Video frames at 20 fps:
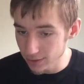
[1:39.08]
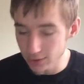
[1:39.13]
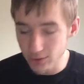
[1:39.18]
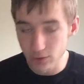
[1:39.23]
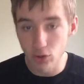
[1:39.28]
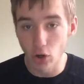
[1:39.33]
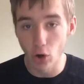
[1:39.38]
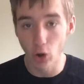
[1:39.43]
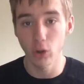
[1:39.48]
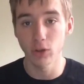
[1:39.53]

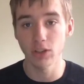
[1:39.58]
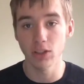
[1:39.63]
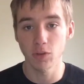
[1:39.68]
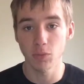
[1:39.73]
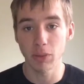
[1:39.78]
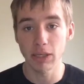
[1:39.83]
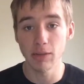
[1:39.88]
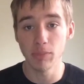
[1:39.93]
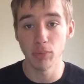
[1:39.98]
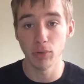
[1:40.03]
just all these
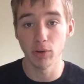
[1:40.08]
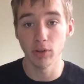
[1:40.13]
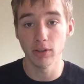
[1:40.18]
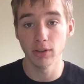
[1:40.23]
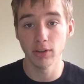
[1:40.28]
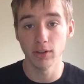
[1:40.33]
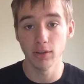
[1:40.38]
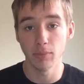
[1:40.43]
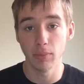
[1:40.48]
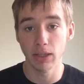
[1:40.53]
people
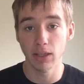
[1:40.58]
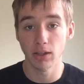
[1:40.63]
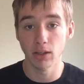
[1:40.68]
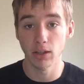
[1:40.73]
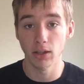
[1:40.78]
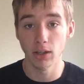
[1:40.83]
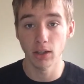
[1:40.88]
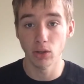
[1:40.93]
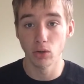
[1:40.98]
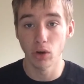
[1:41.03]

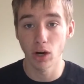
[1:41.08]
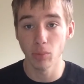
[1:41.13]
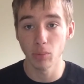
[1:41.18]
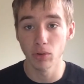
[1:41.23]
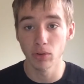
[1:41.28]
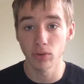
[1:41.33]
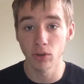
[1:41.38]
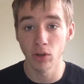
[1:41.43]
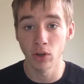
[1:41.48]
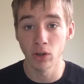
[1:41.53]
making
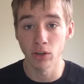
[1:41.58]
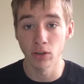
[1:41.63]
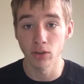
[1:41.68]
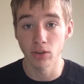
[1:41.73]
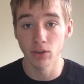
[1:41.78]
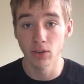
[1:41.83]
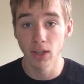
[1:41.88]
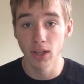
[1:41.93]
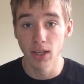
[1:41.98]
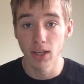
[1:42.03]
incredible
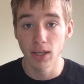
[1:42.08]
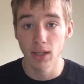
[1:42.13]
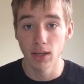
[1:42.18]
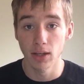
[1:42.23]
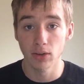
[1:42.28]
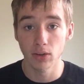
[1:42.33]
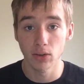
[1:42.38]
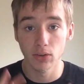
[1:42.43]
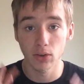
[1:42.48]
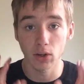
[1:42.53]
songs.
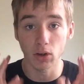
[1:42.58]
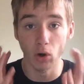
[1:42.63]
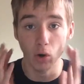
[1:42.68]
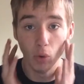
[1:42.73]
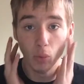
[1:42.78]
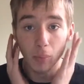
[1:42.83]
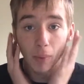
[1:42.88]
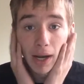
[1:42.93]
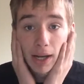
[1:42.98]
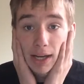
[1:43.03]
And just like,
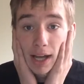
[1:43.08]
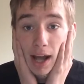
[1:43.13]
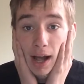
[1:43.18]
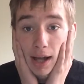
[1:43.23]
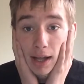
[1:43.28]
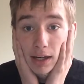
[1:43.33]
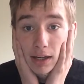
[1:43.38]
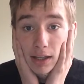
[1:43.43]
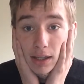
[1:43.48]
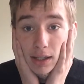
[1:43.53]
oh my
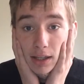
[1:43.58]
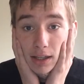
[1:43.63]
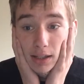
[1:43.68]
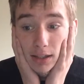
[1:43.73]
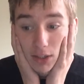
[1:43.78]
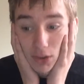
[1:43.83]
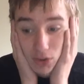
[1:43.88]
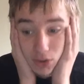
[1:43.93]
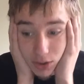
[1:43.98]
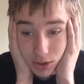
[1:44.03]
god,
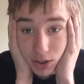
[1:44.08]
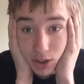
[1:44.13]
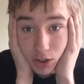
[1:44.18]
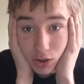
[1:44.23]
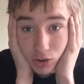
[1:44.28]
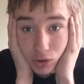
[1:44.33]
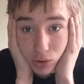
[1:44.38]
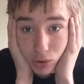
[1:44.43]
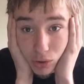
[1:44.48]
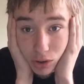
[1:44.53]
this
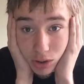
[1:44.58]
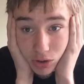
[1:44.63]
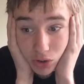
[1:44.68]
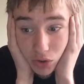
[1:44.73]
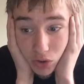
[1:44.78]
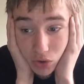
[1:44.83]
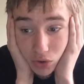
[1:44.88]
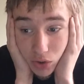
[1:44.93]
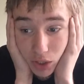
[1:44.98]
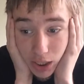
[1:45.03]
looks looks
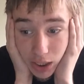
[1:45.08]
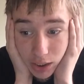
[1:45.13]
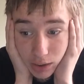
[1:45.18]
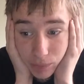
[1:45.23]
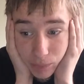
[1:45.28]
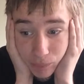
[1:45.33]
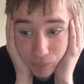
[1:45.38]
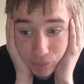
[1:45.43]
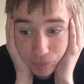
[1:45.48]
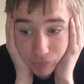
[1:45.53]

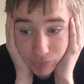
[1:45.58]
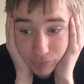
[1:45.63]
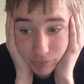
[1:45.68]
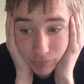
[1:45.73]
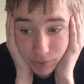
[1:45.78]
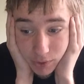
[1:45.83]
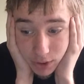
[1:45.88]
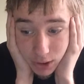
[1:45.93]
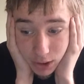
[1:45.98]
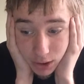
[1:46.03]
insane.
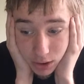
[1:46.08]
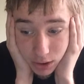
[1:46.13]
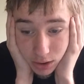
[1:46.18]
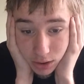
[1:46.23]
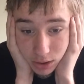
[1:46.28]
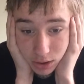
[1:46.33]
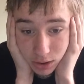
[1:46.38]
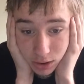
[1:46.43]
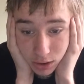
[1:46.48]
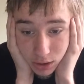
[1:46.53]

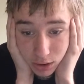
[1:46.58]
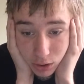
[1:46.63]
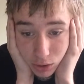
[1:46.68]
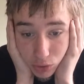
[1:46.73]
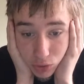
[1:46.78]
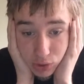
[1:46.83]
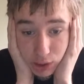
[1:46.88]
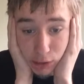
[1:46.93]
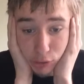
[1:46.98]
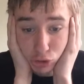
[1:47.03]
Uh, you know, the
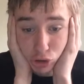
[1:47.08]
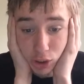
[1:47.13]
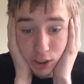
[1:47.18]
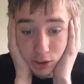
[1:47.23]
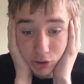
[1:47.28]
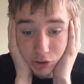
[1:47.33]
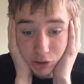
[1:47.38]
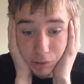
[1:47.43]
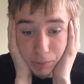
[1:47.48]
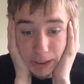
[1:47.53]

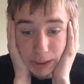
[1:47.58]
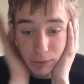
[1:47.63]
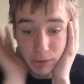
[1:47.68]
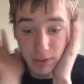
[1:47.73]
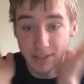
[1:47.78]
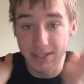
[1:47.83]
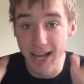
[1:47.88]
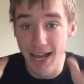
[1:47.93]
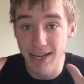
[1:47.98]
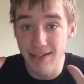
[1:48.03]
soundtrack's coming out
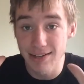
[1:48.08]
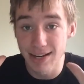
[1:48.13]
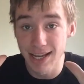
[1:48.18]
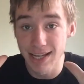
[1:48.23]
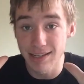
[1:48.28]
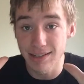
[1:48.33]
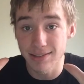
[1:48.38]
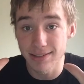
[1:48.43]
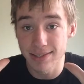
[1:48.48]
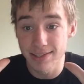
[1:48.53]
in ten
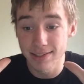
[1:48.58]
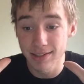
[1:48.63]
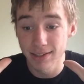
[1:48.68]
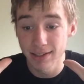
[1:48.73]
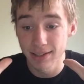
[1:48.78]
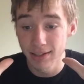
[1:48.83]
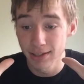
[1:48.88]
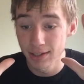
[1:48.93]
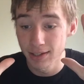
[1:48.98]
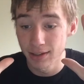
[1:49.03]
days.
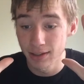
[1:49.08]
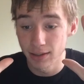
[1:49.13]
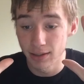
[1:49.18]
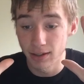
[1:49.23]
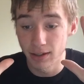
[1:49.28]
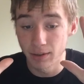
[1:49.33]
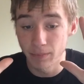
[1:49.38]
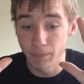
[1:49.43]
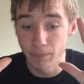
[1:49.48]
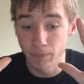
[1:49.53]

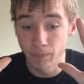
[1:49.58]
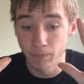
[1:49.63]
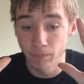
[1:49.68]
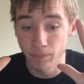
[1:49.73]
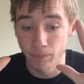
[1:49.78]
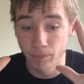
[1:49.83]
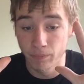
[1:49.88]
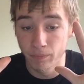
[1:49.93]
Um,